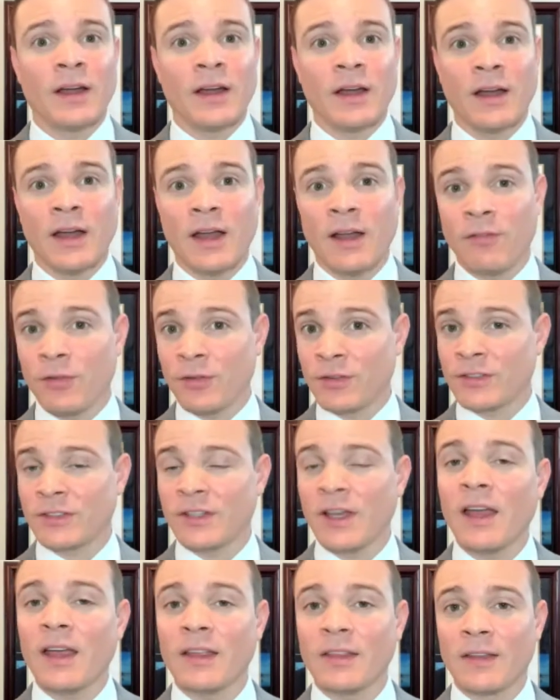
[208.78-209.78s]
If you're
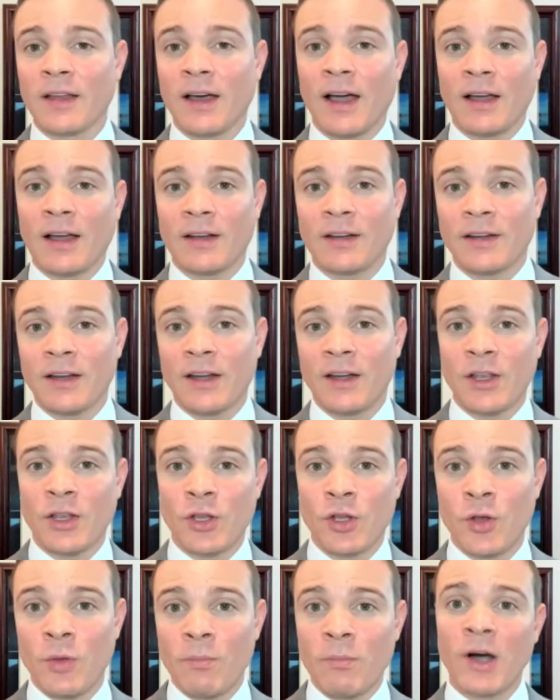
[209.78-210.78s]
saying that,
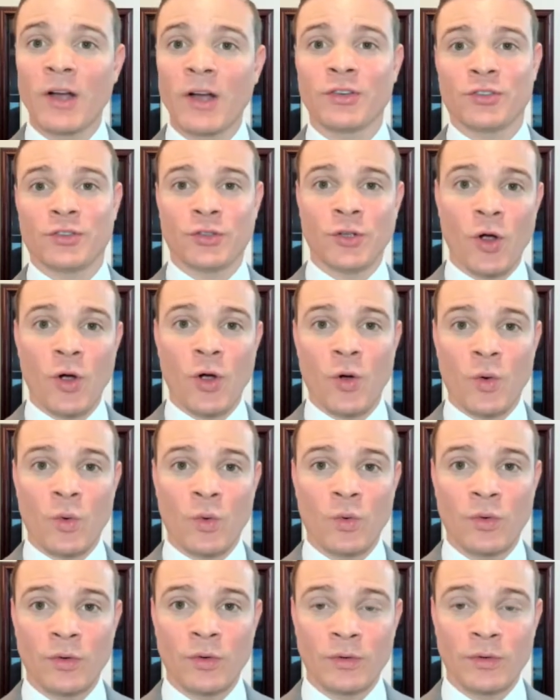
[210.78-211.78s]
you must
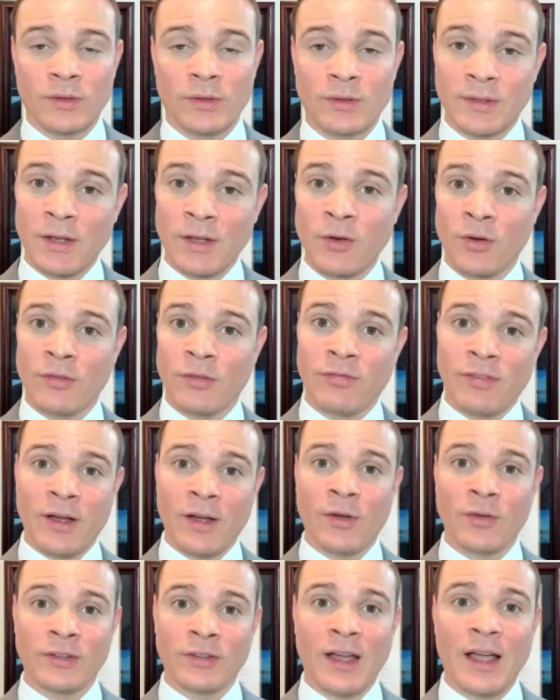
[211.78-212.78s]
show that you
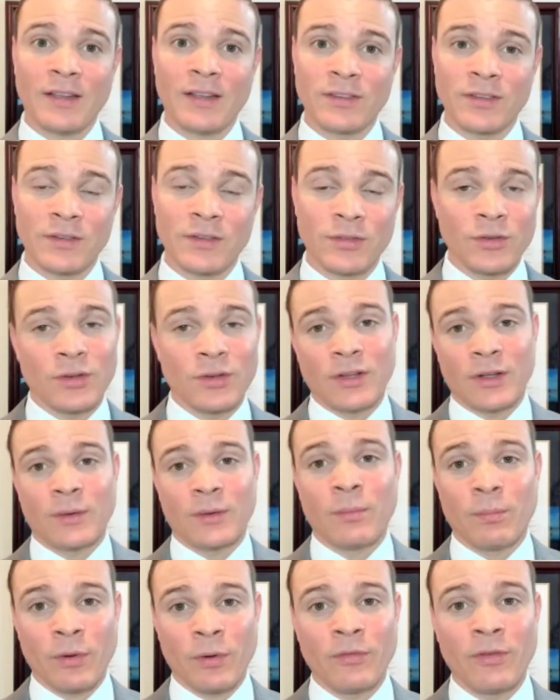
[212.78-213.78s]
file taxes. You get
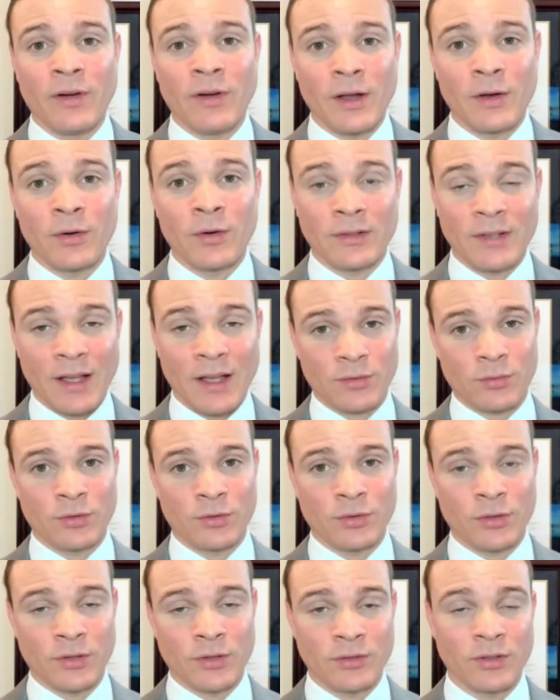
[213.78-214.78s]
to provide your tax
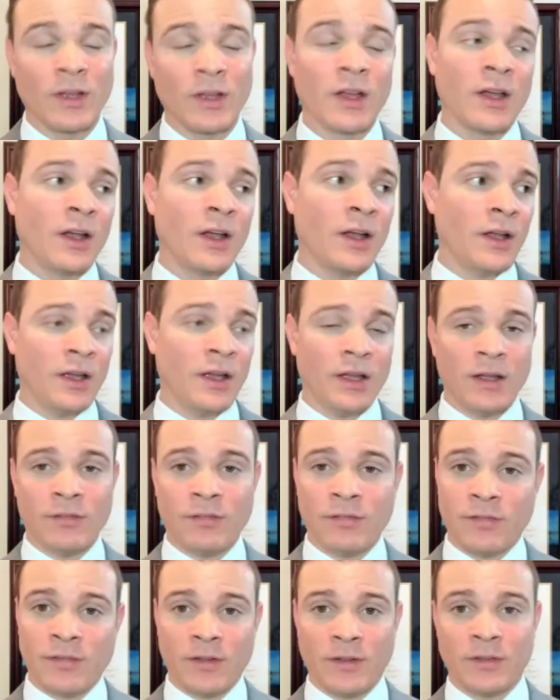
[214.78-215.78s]
returns.
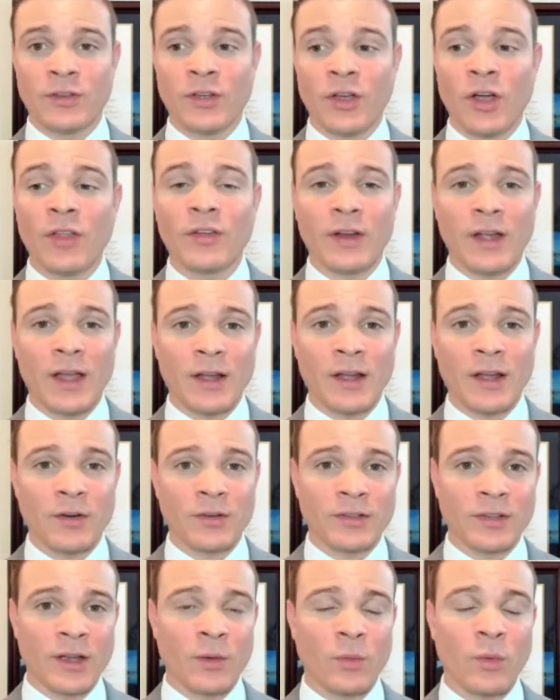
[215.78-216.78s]
If, on the other hand, you're
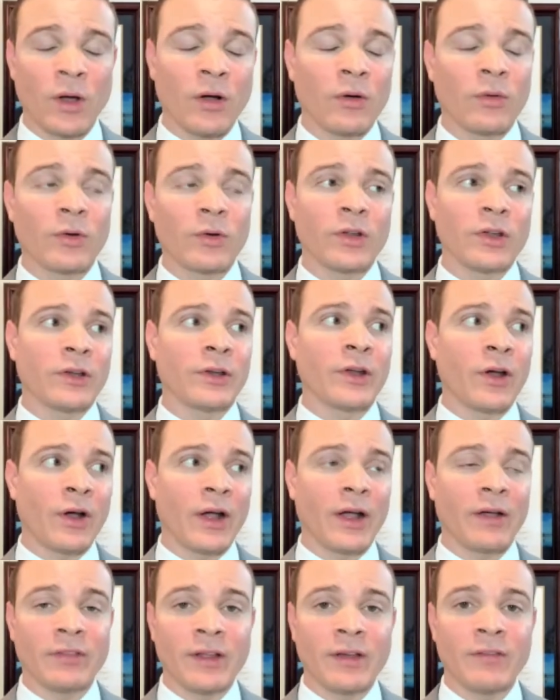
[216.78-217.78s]
saying, well, you know,
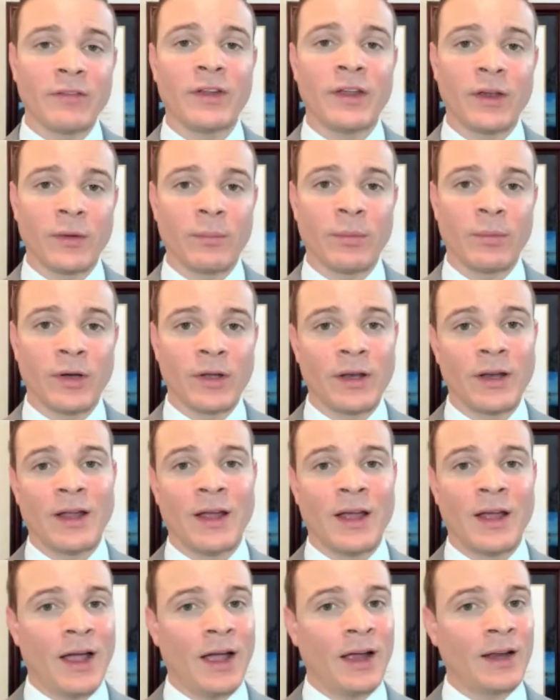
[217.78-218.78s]
I lived here, but
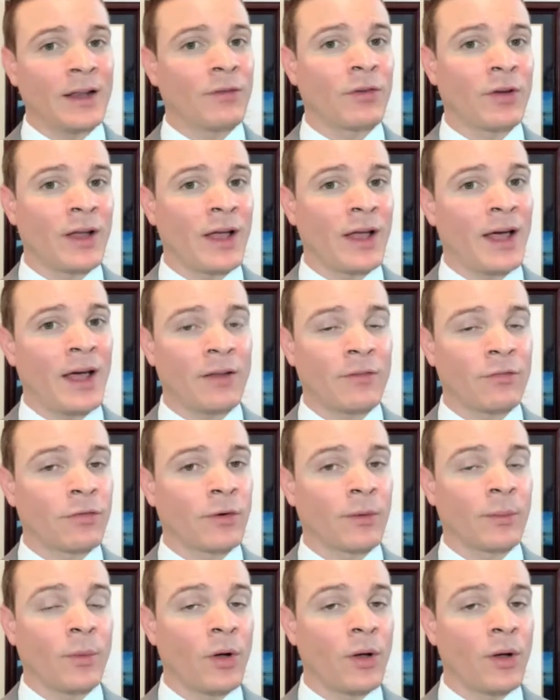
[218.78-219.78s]
I never had
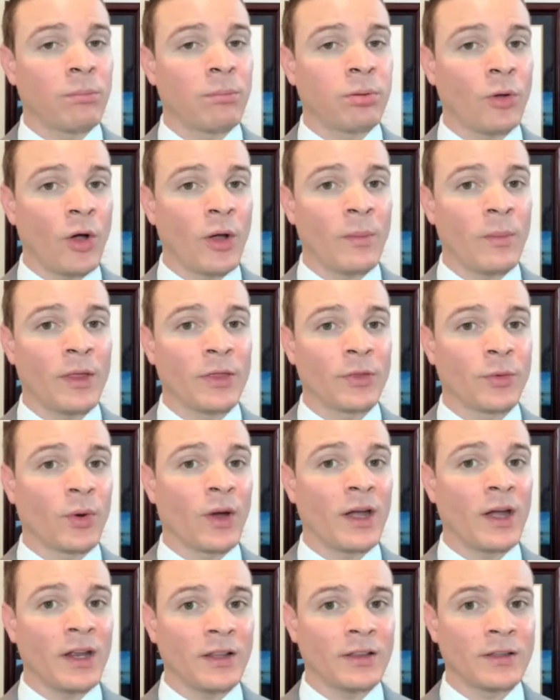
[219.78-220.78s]
formal employment or
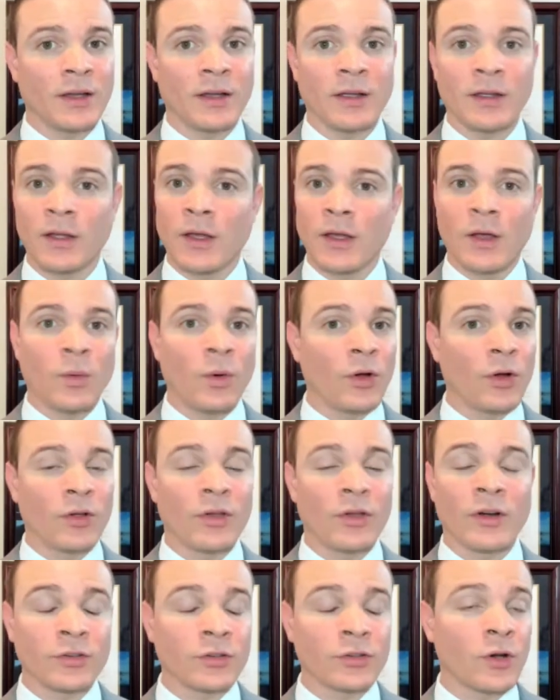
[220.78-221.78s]
anything, well, you're
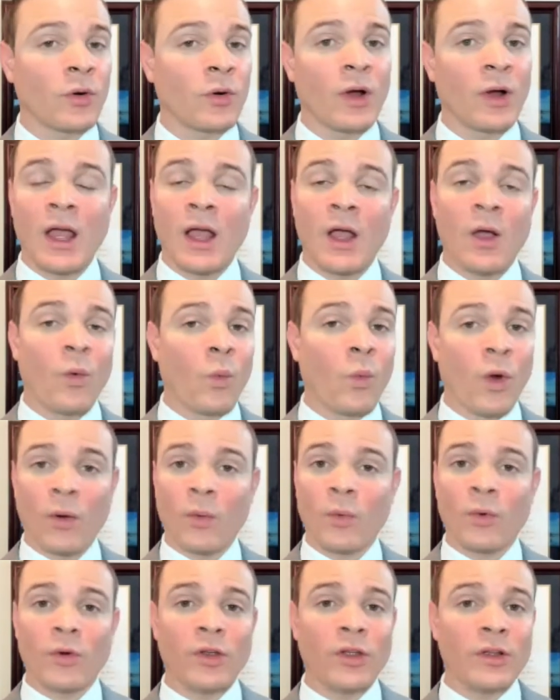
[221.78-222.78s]
going to show where
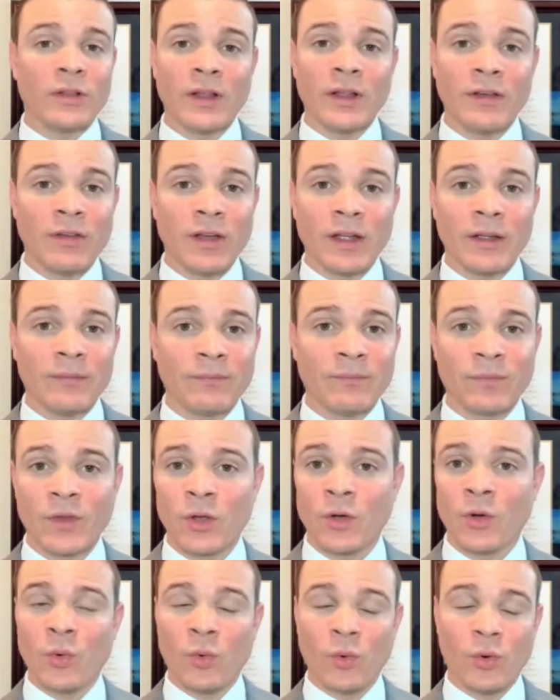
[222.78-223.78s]
were you living,
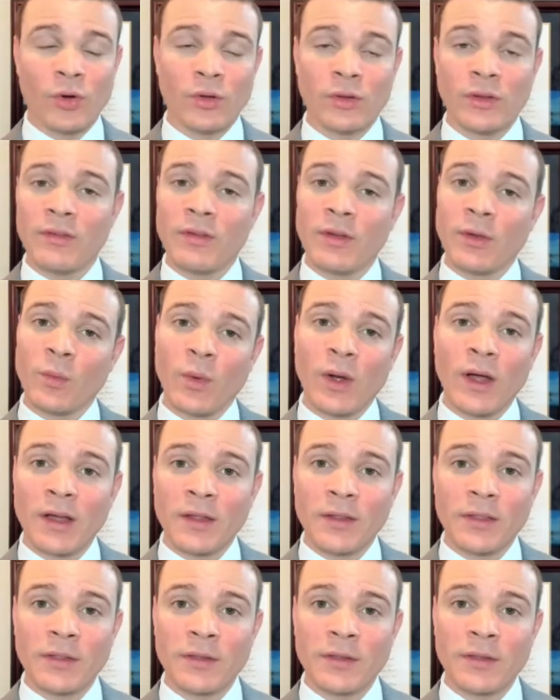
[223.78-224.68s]
who were you living with,